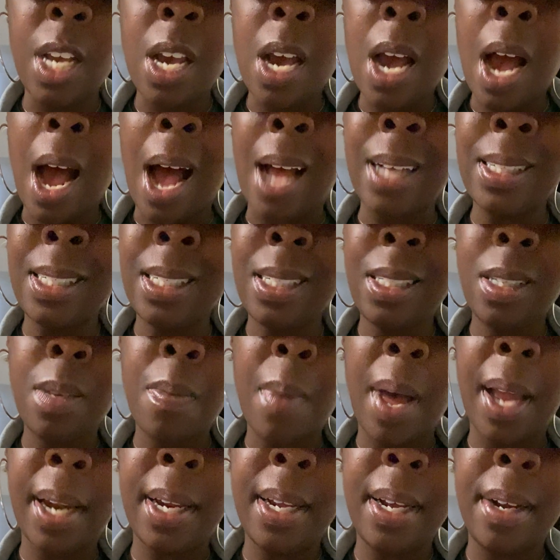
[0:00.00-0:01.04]
I see
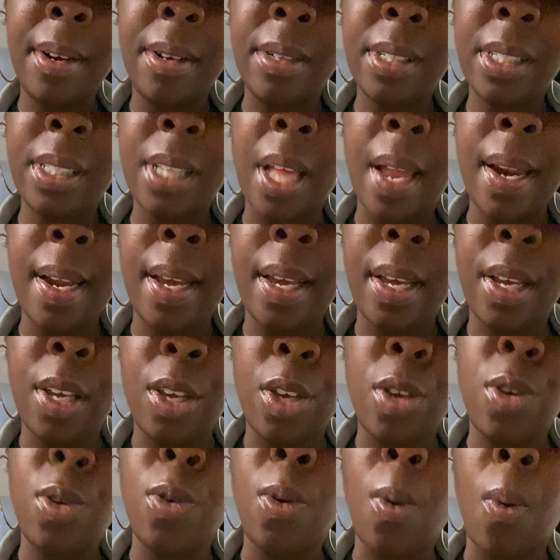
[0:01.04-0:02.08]
somebody here studying
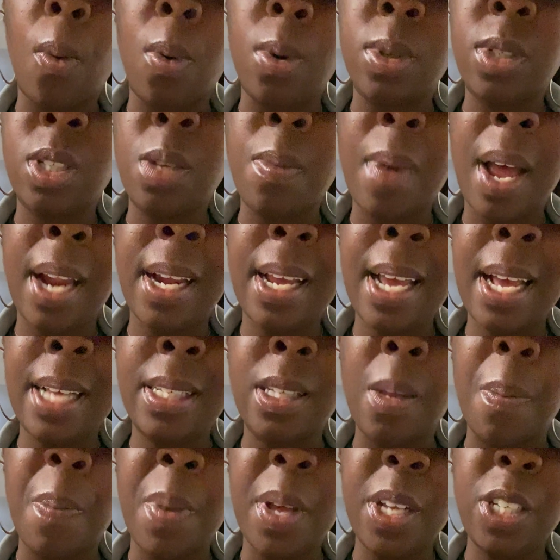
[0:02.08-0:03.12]
you or somebody has
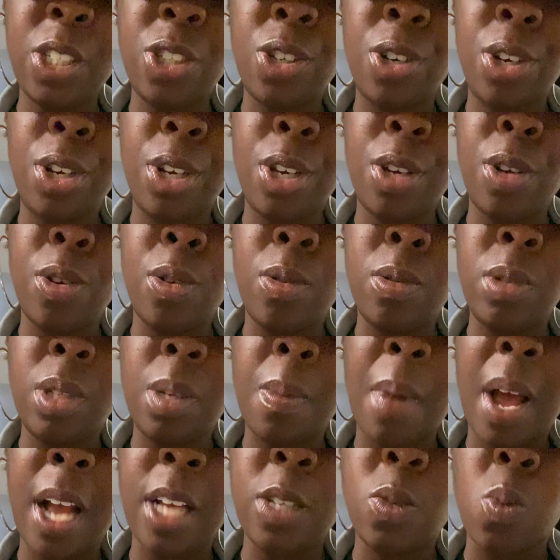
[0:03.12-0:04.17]
a picture of you.
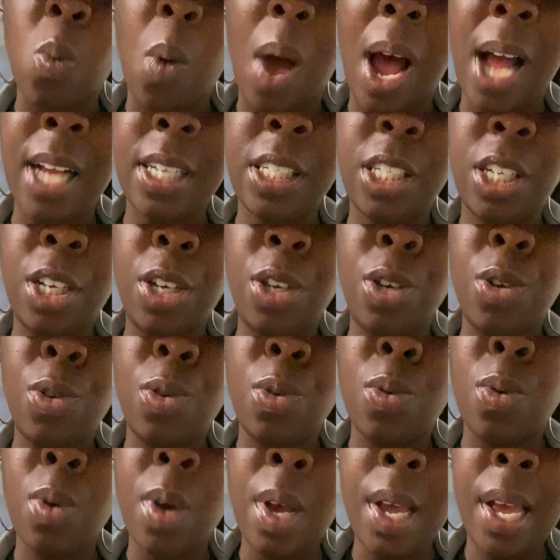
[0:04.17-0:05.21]
Somebody's watching
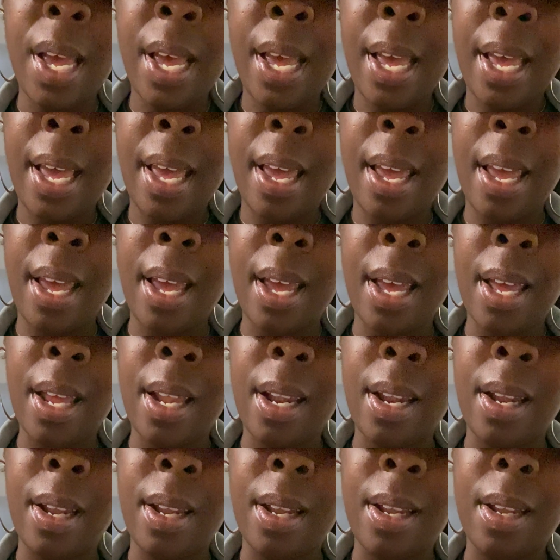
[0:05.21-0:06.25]
you
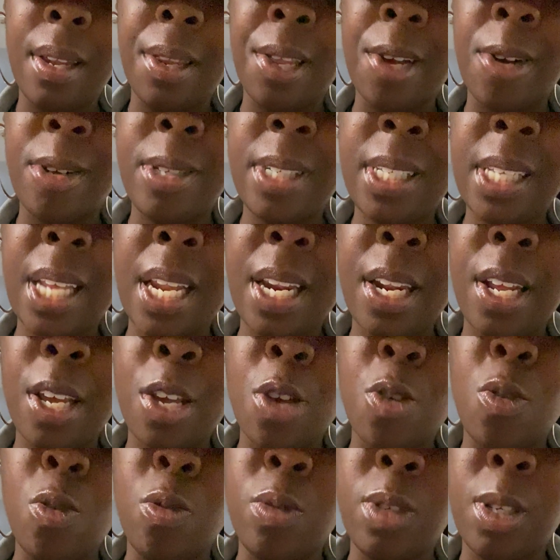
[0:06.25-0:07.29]
and they're sending
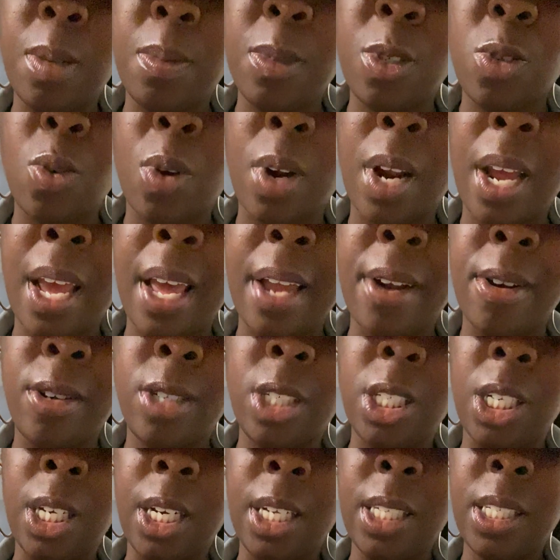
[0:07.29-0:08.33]
you some sort of
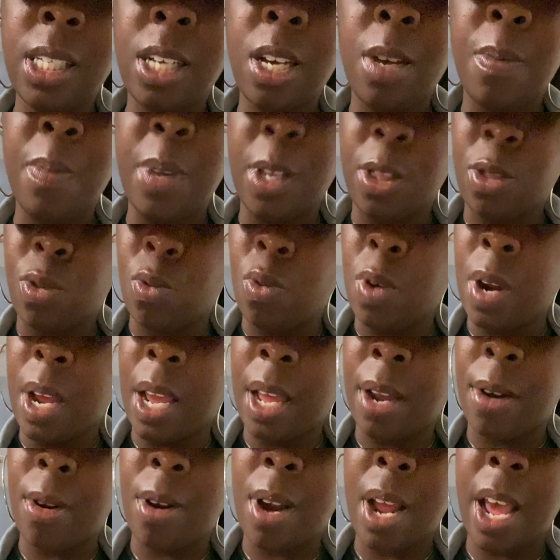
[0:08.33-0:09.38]
energy. This could be through the
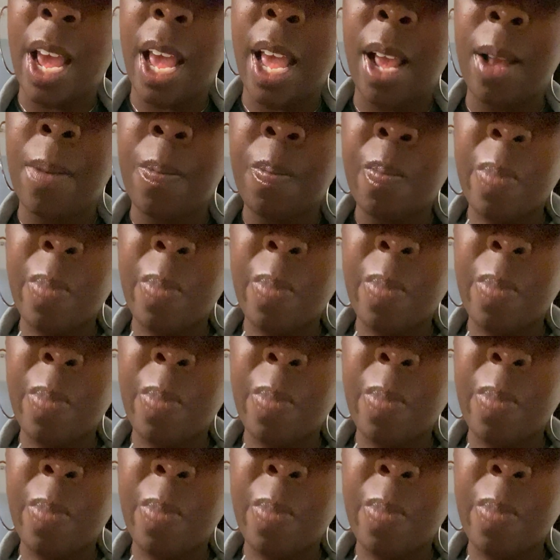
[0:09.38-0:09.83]
internet.